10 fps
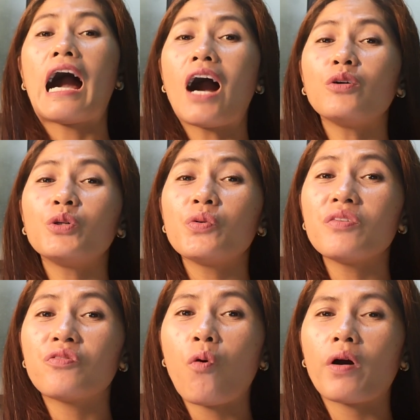How do
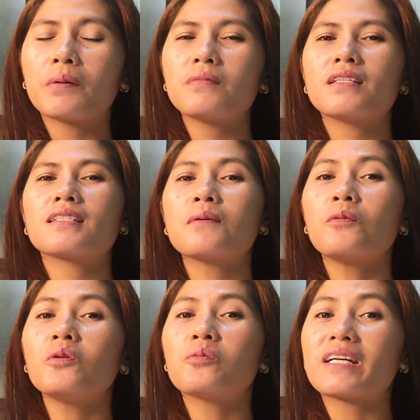we form the
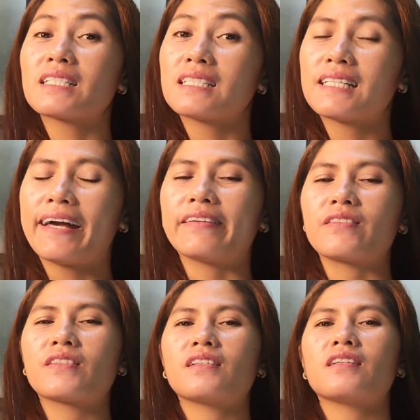simple present
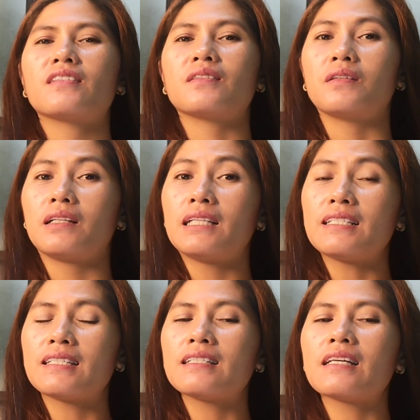tense? So
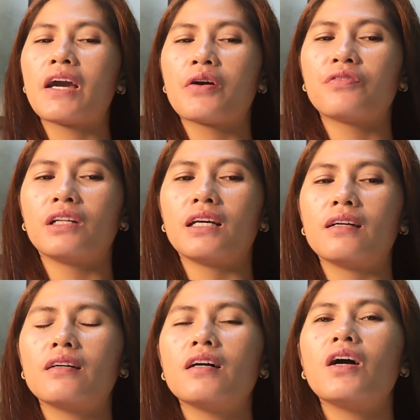listen carefully.
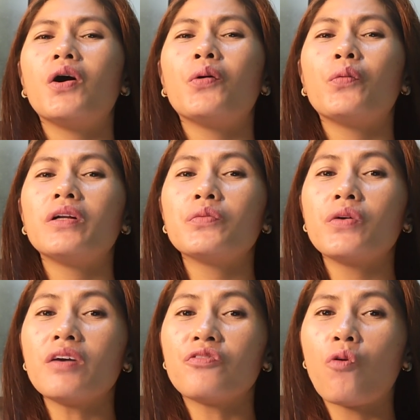When
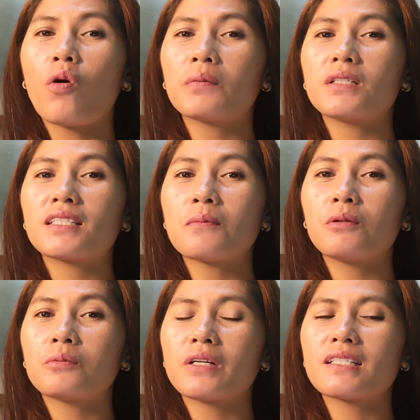we form the
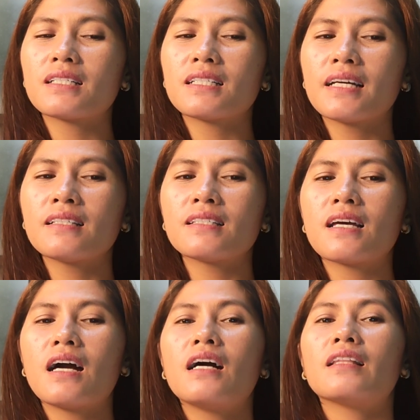simple present tense